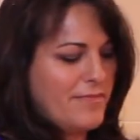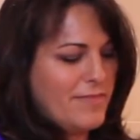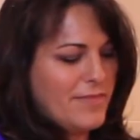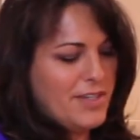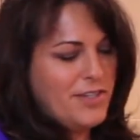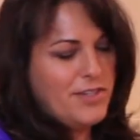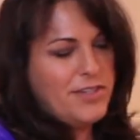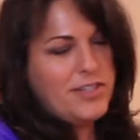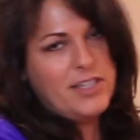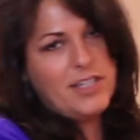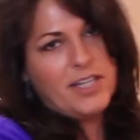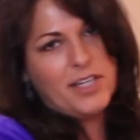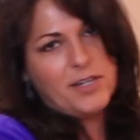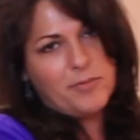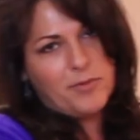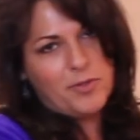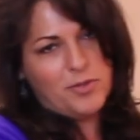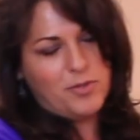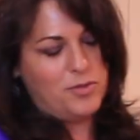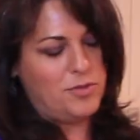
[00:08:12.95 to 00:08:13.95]
Now you can let
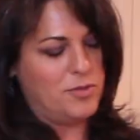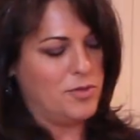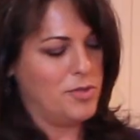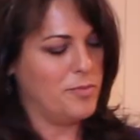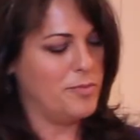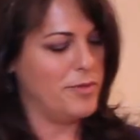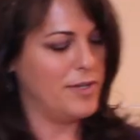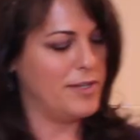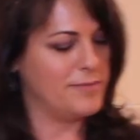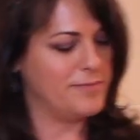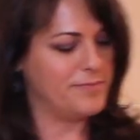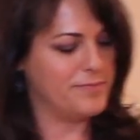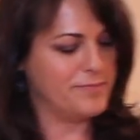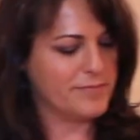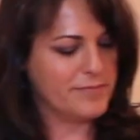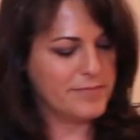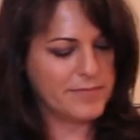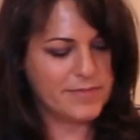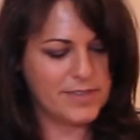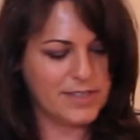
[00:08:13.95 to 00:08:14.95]
them cool, but
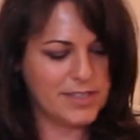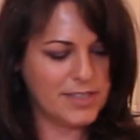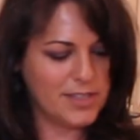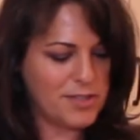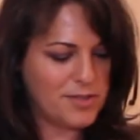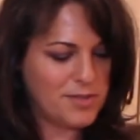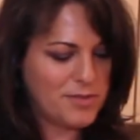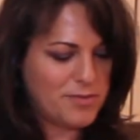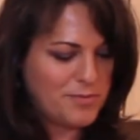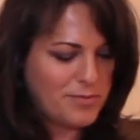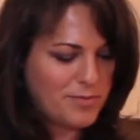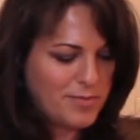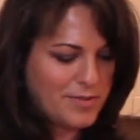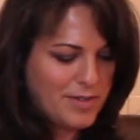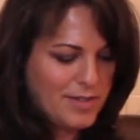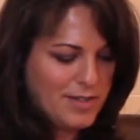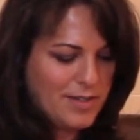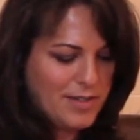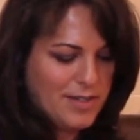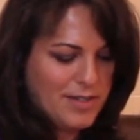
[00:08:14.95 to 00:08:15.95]
since
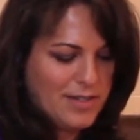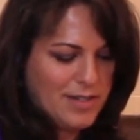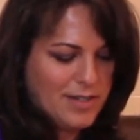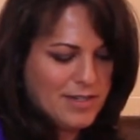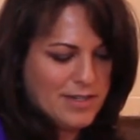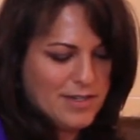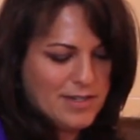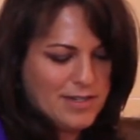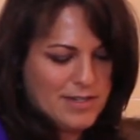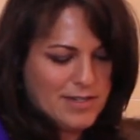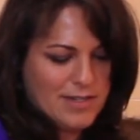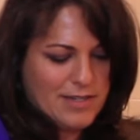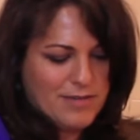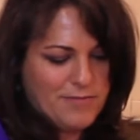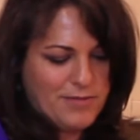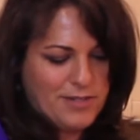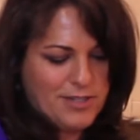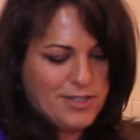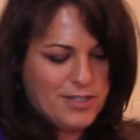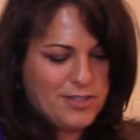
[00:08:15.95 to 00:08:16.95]
I
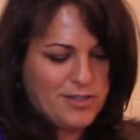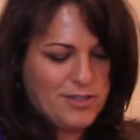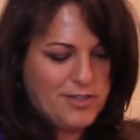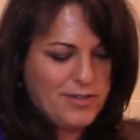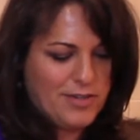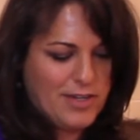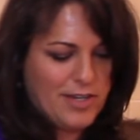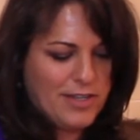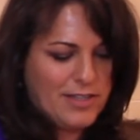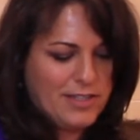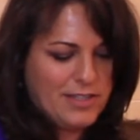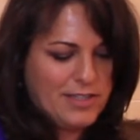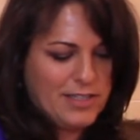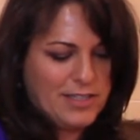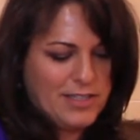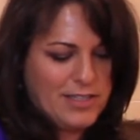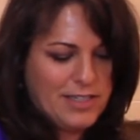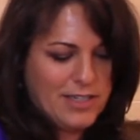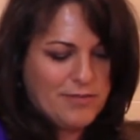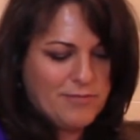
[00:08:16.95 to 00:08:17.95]
want to show you how this
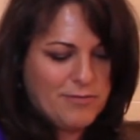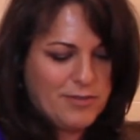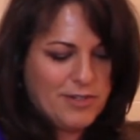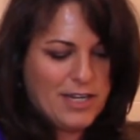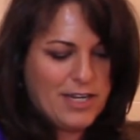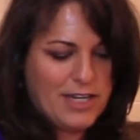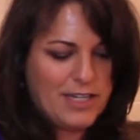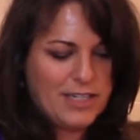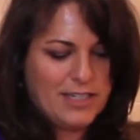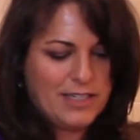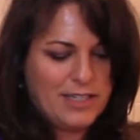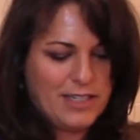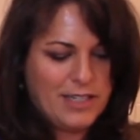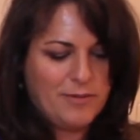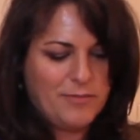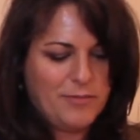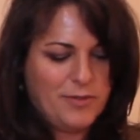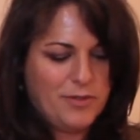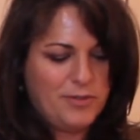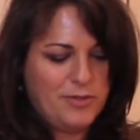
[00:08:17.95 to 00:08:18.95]
is done, I'm not going to let
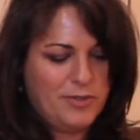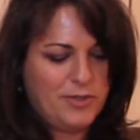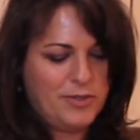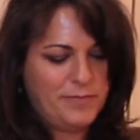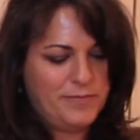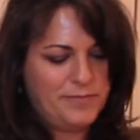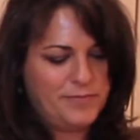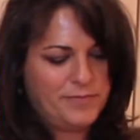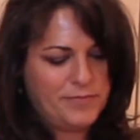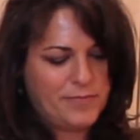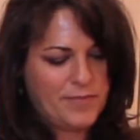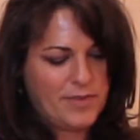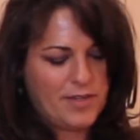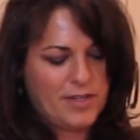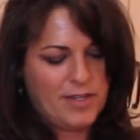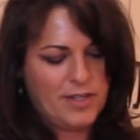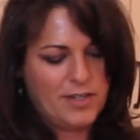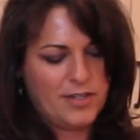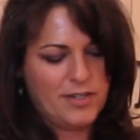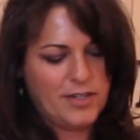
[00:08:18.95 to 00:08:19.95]
them cool.
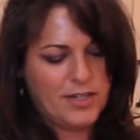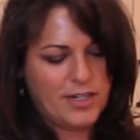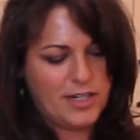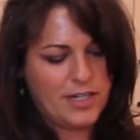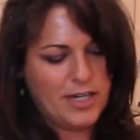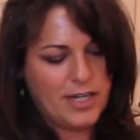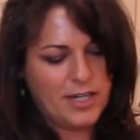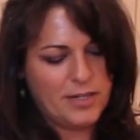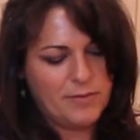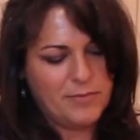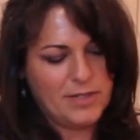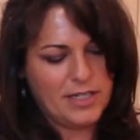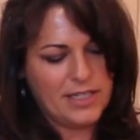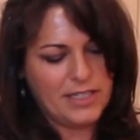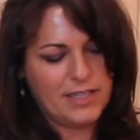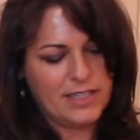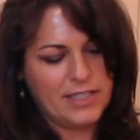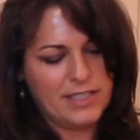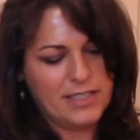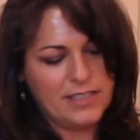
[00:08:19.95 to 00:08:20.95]
I'm going to cut them
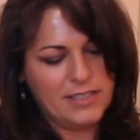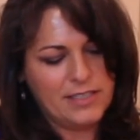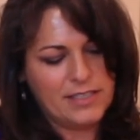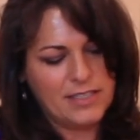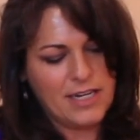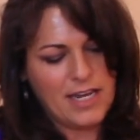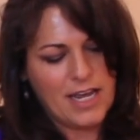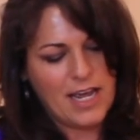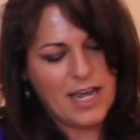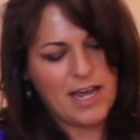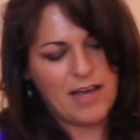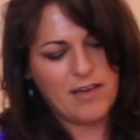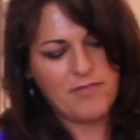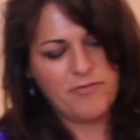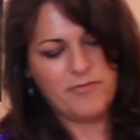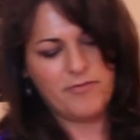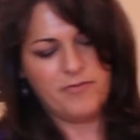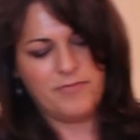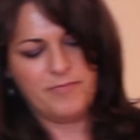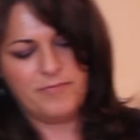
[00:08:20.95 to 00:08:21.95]
like this in half,